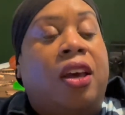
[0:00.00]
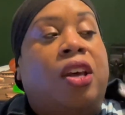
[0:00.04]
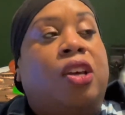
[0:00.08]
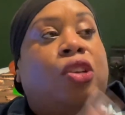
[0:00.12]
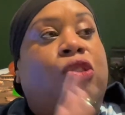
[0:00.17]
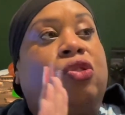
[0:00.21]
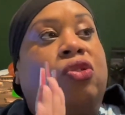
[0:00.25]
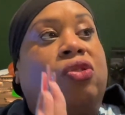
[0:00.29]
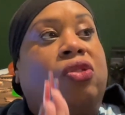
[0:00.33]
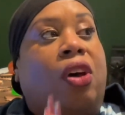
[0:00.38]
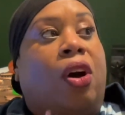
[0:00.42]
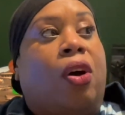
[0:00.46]

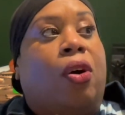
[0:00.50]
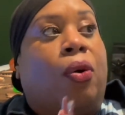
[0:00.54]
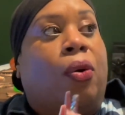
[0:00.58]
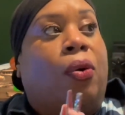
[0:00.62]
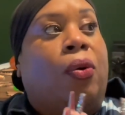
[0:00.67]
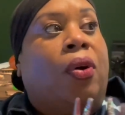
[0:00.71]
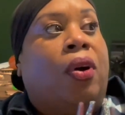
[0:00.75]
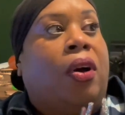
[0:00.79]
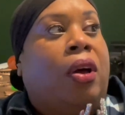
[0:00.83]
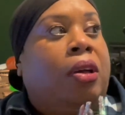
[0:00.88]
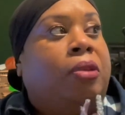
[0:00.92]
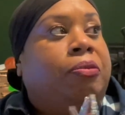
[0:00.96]
So
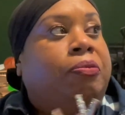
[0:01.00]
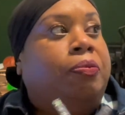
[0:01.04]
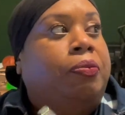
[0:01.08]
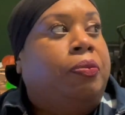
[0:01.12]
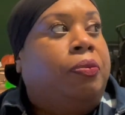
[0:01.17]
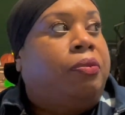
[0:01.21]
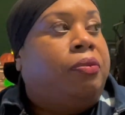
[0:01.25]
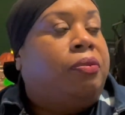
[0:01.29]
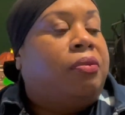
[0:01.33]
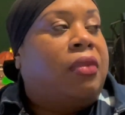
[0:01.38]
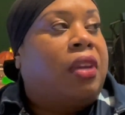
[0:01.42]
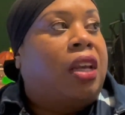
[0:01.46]

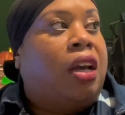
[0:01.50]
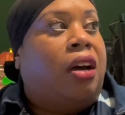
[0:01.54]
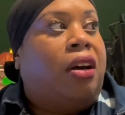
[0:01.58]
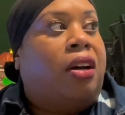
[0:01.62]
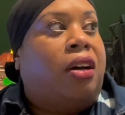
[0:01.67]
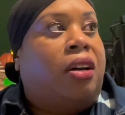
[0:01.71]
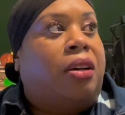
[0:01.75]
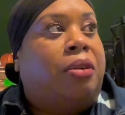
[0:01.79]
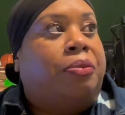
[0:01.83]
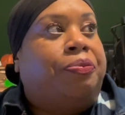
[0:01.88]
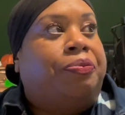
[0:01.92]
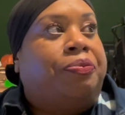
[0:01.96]

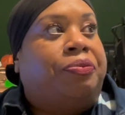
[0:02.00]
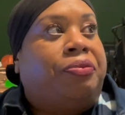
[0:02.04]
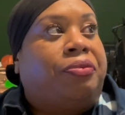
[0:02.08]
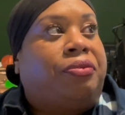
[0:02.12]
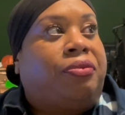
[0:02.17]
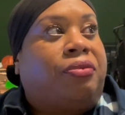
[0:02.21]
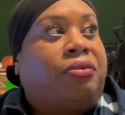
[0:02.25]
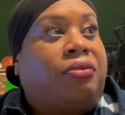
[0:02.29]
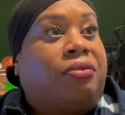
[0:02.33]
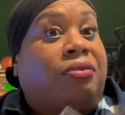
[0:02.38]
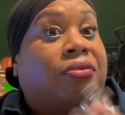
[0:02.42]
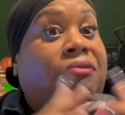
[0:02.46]

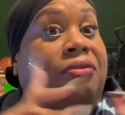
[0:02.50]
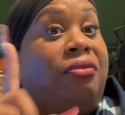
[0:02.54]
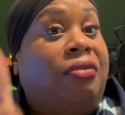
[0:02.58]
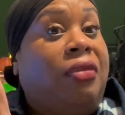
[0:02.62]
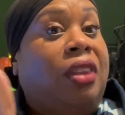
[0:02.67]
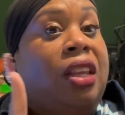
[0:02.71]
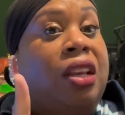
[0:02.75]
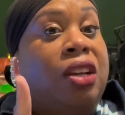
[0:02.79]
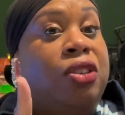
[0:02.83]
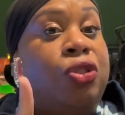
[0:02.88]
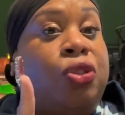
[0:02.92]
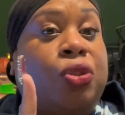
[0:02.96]

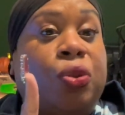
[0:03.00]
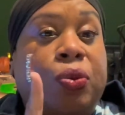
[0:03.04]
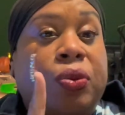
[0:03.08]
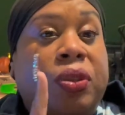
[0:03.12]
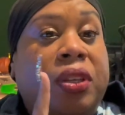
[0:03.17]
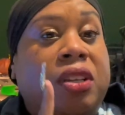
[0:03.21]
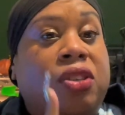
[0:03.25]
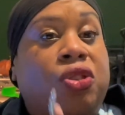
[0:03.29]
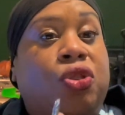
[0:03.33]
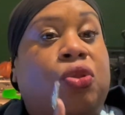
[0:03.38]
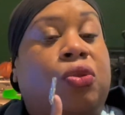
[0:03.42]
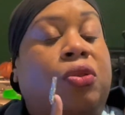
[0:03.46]
2
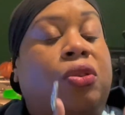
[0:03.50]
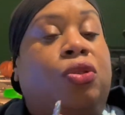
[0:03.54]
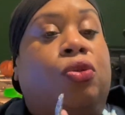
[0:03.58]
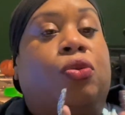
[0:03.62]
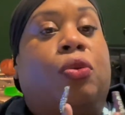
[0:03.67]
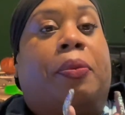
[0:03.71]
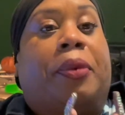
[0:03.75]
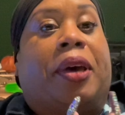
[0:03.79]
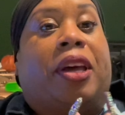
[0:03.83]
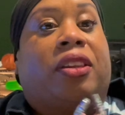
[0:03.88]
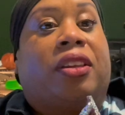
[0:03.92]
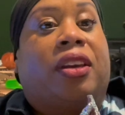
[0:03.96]
things you can do
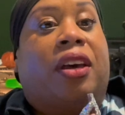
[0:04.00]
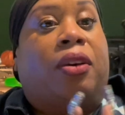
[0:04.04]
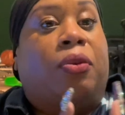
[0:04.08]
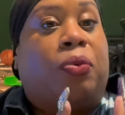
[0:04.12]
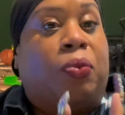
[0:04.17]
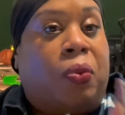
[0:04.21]
about that.